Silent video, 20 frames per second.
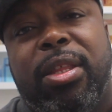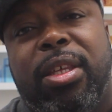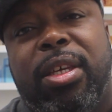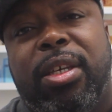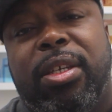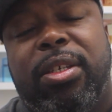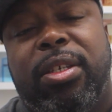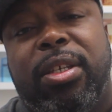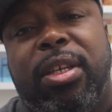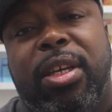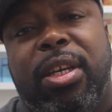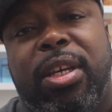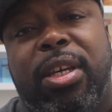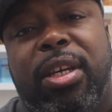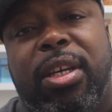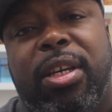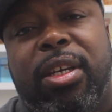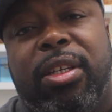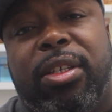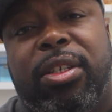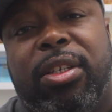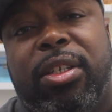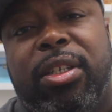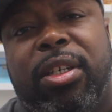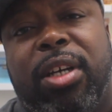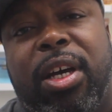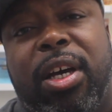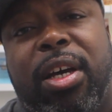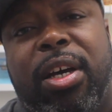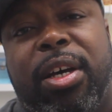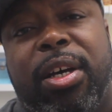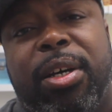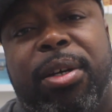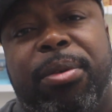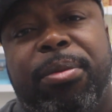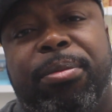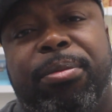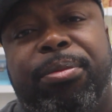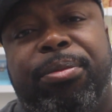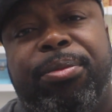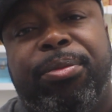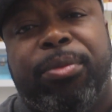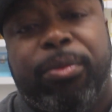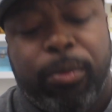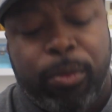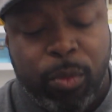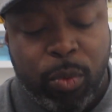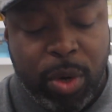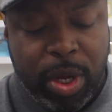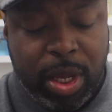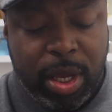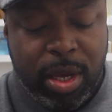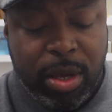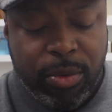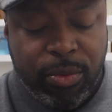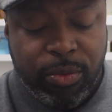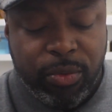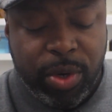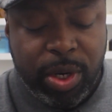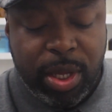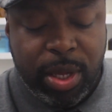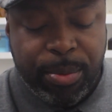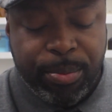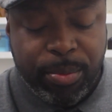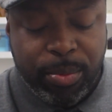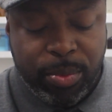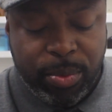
this is what really